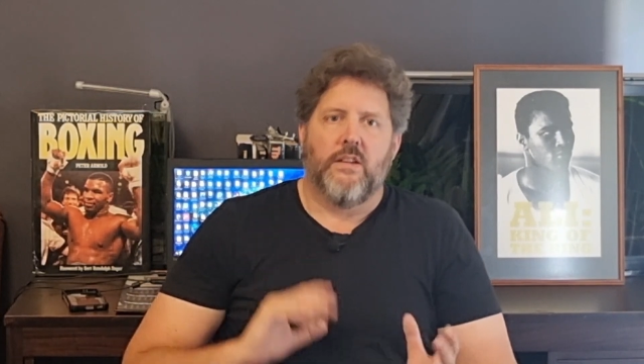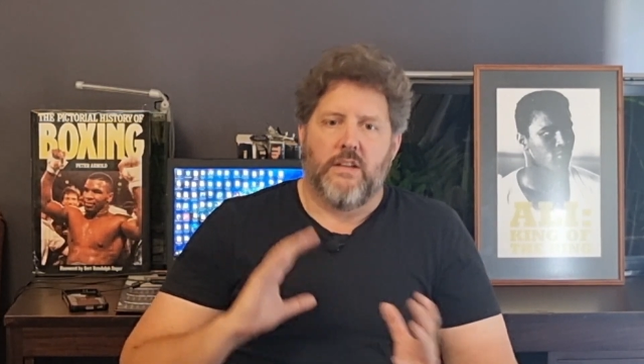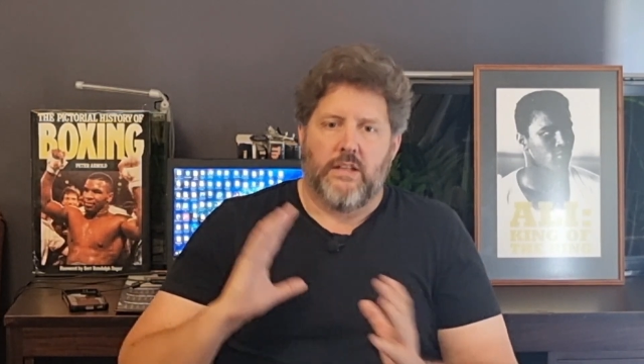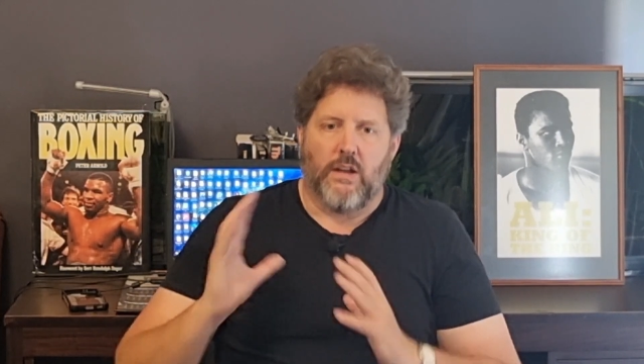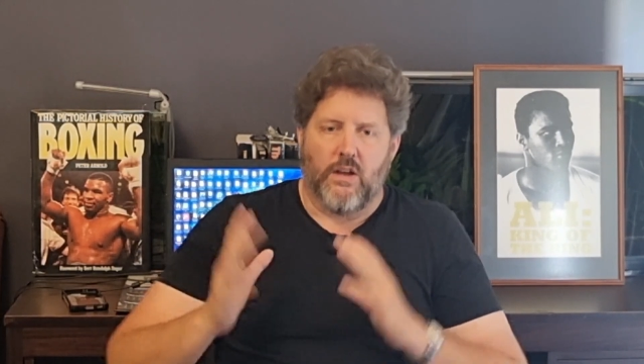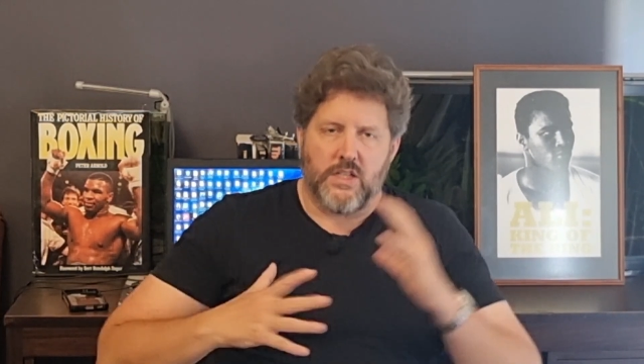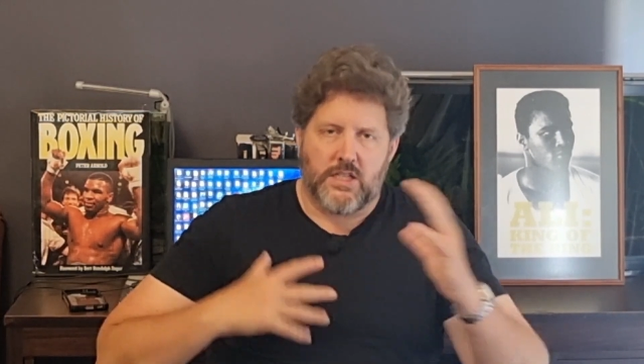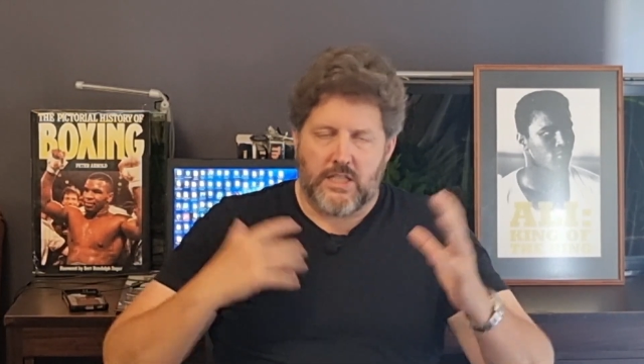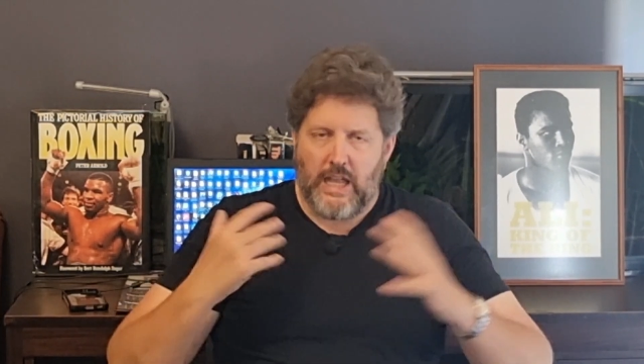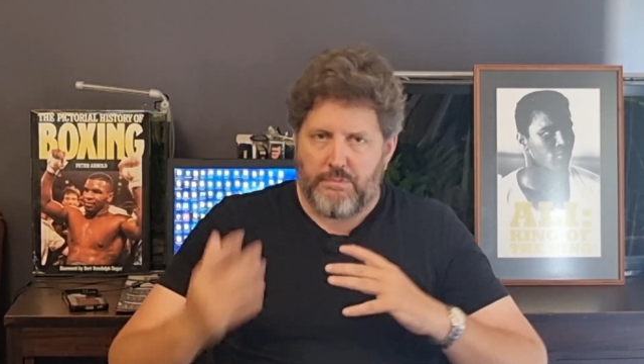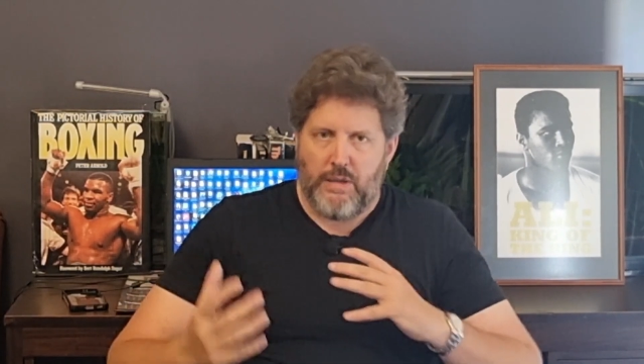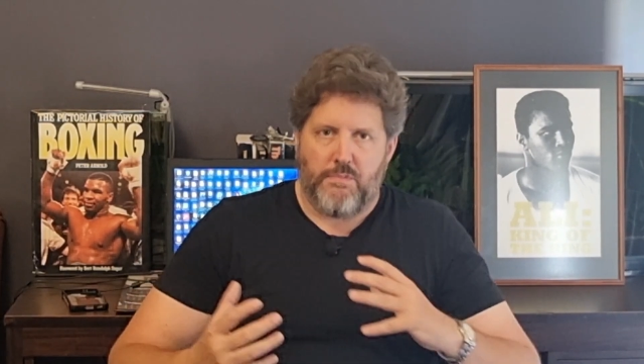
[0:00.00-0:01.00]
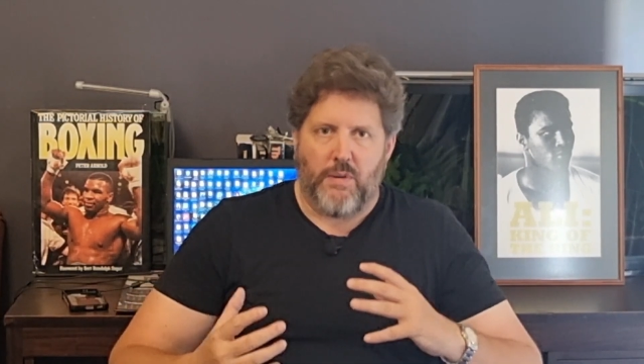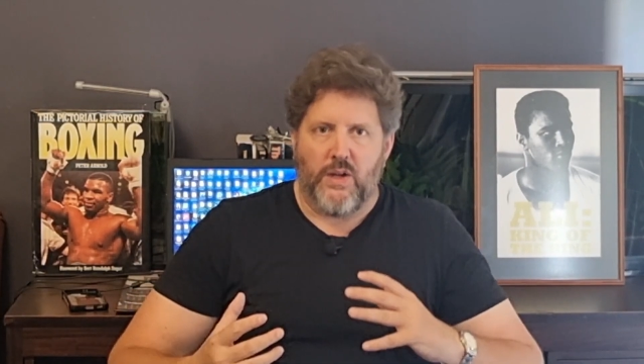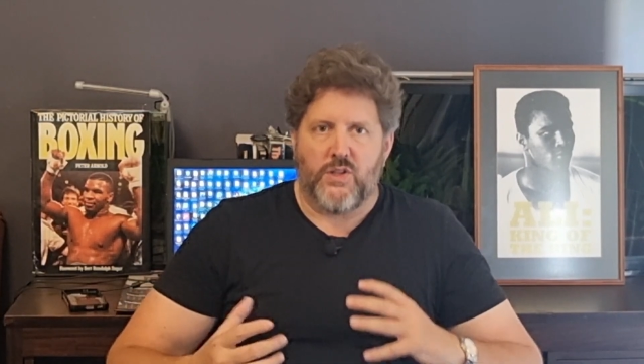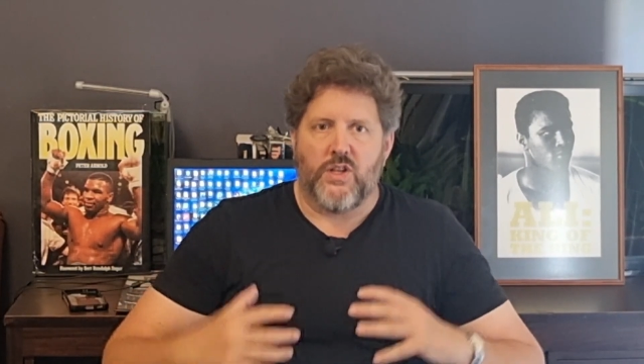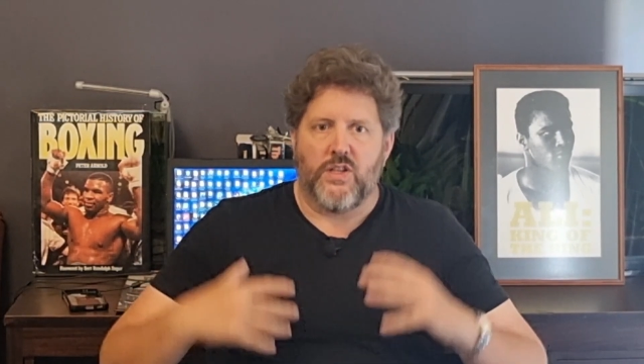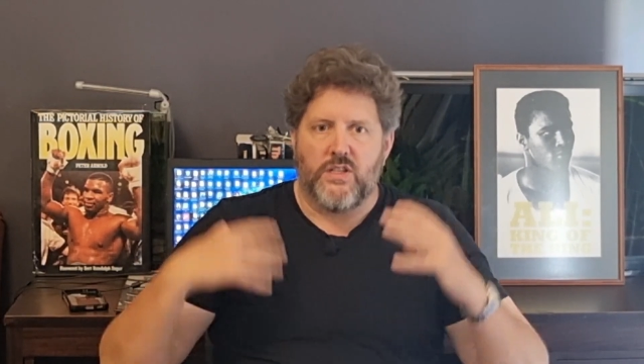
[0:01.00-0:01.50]
Nice snappy
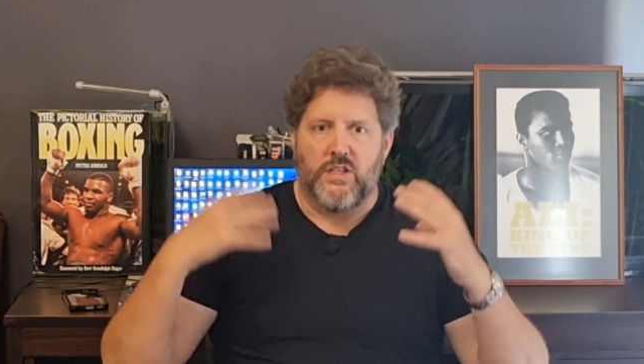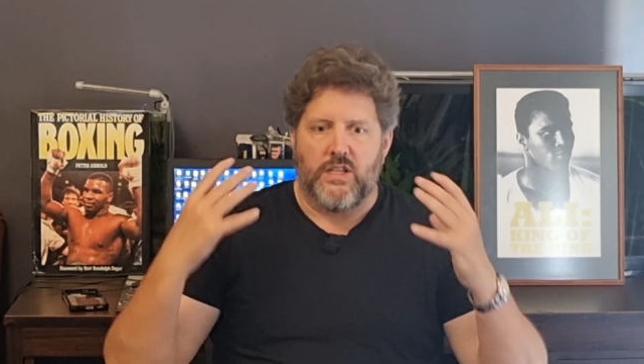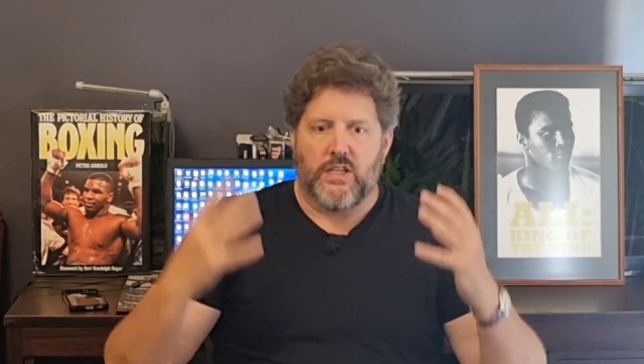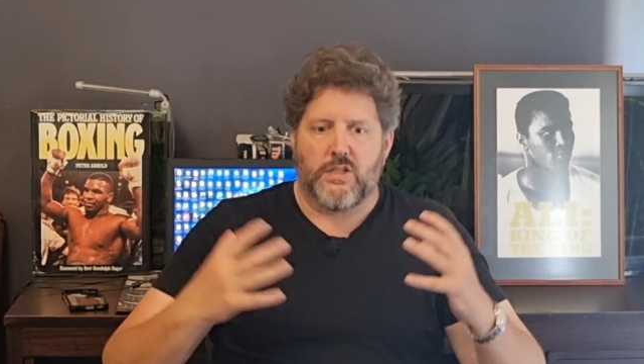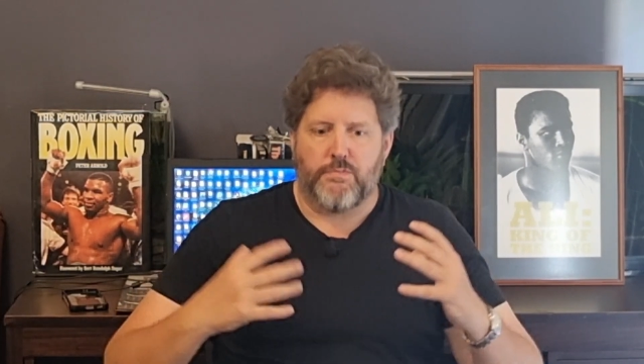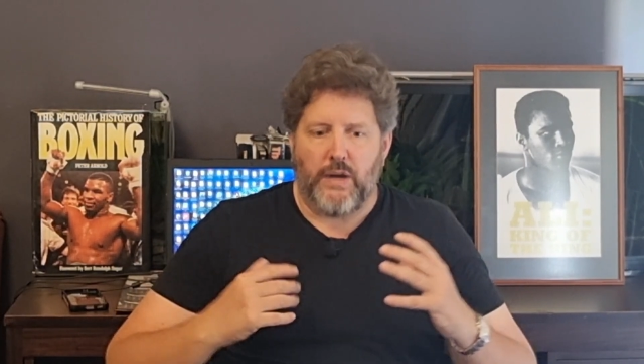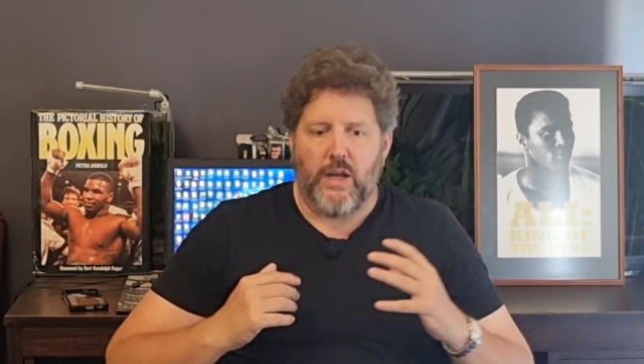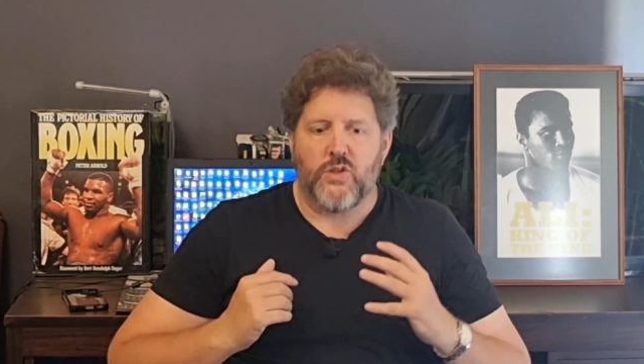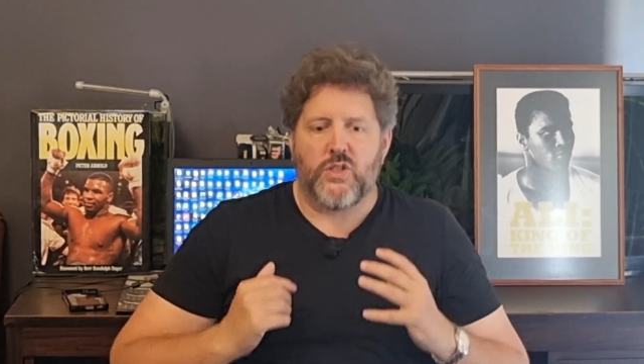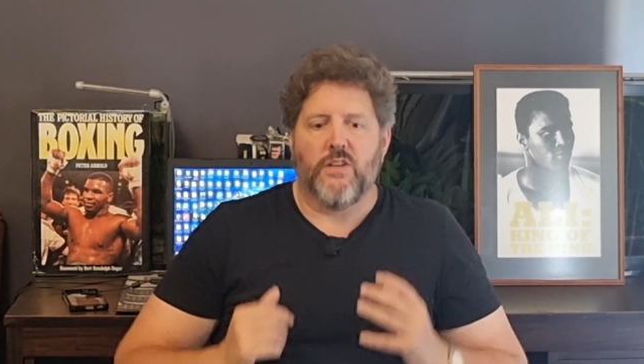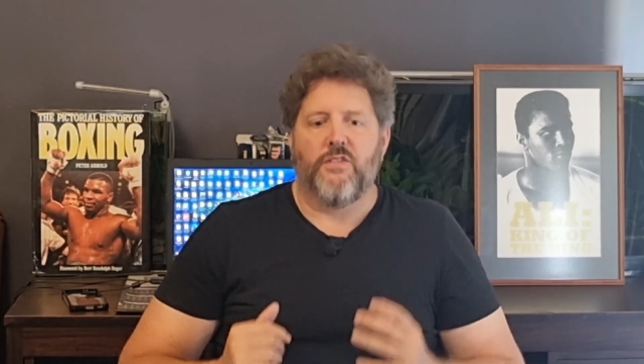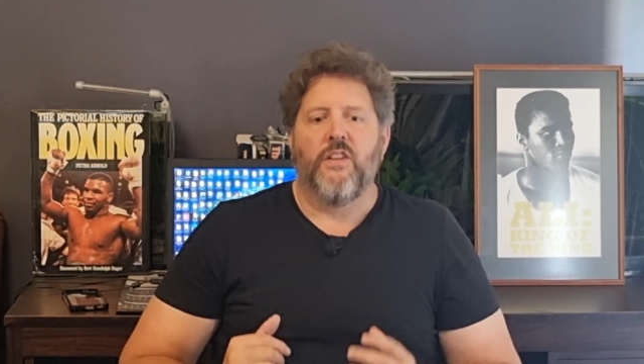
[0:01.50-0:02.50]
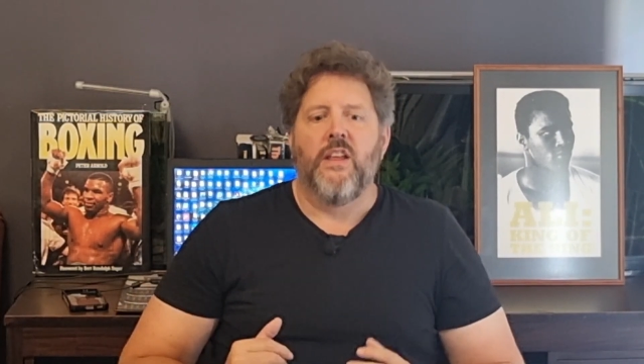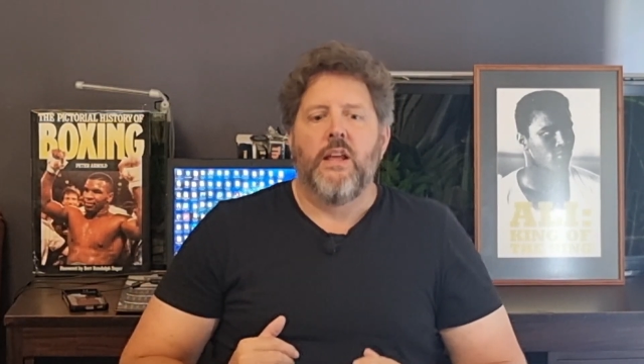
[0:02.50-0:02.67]
punches, he's explosive.